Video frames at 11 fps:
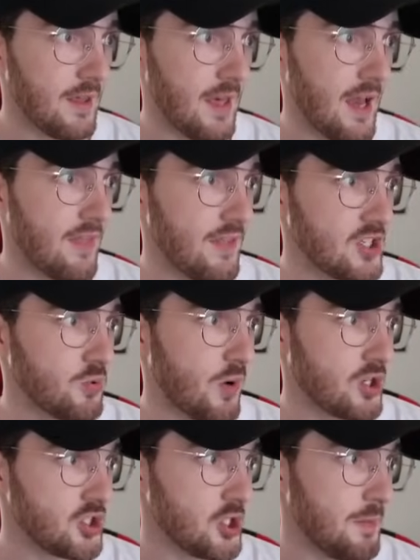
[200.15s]
yeah, this
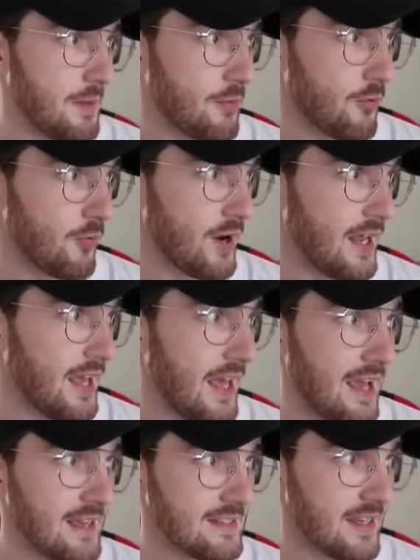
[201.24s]
one should be pretty
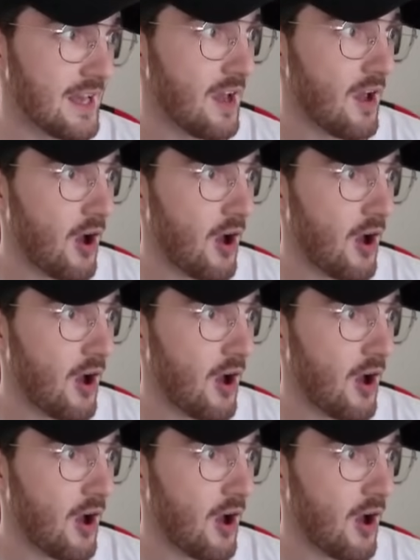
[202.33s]
easy.